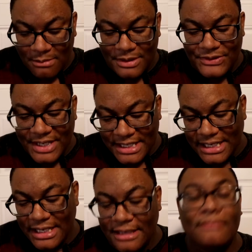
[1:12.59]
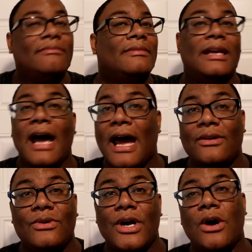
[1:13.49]
But then again, I
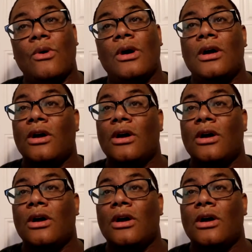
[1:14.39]
don't know.